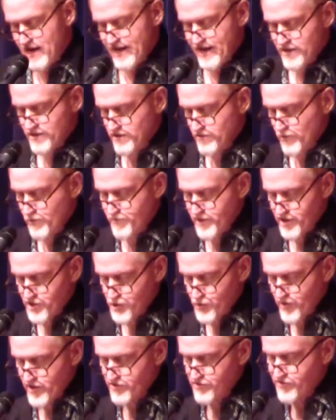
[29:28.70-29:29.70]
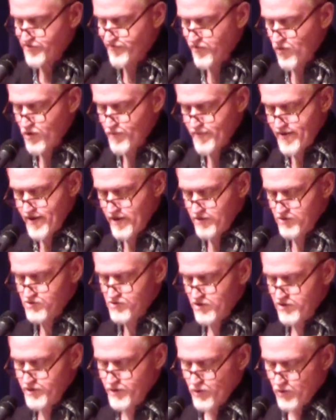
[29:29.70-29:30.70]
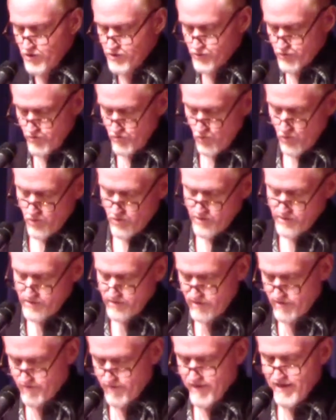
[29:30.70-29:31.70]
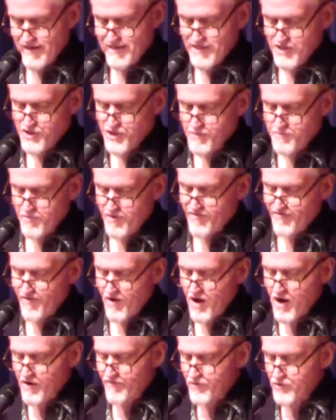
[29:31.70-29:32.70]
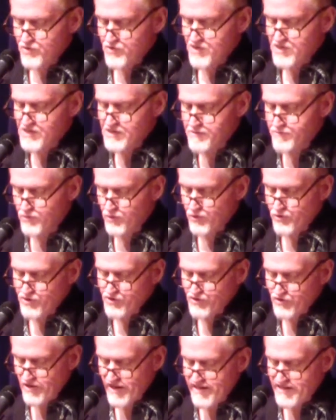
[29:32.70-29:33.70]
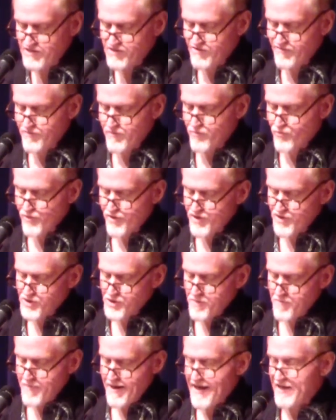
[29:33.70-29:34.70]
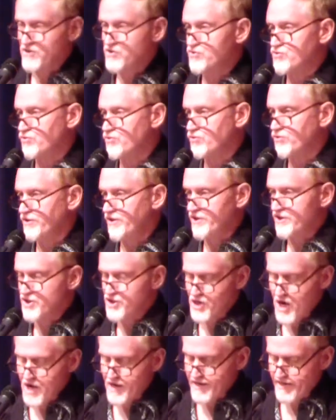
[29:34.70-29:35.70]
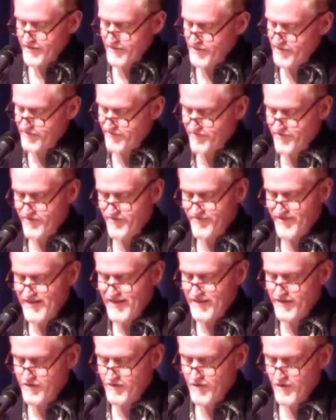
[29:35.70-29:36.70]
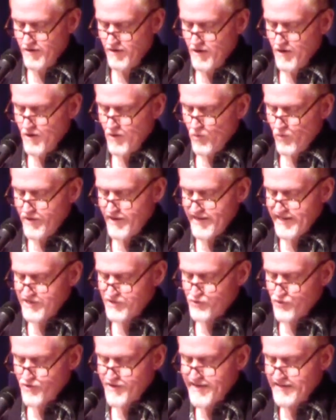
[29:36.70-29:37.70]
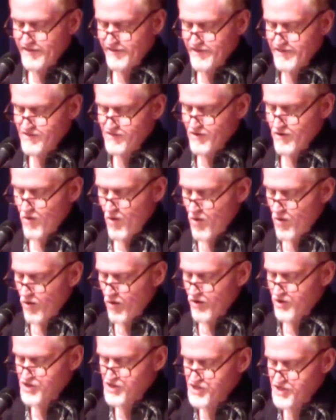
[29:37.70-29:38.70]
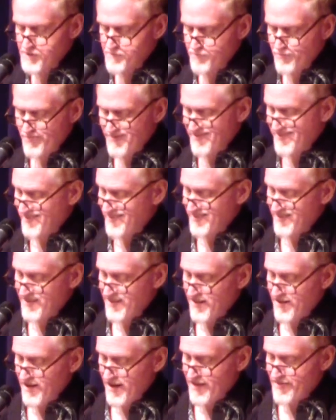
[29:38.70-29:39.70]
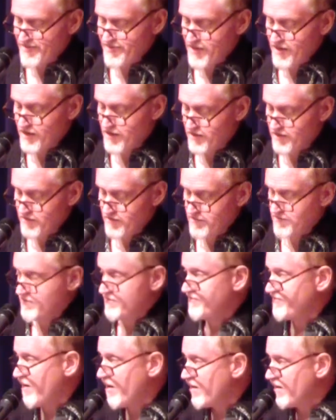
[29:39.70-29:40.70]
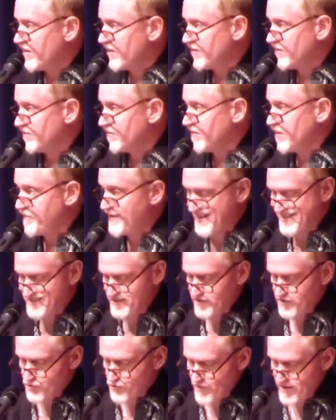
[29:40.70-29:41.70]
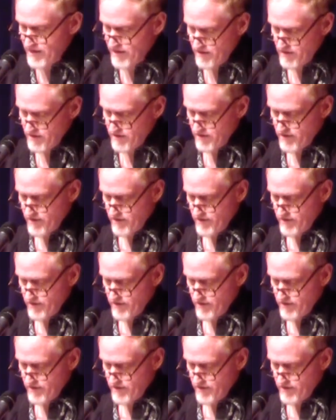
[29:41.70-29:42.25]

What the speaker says: hike to a picturesque farmhouse on the Yorkshire moors. Sheep in Fog views a similar slice of the British pastoral in a shockingly different vein. What externalities there are, sheep, I think, fog, a passing train,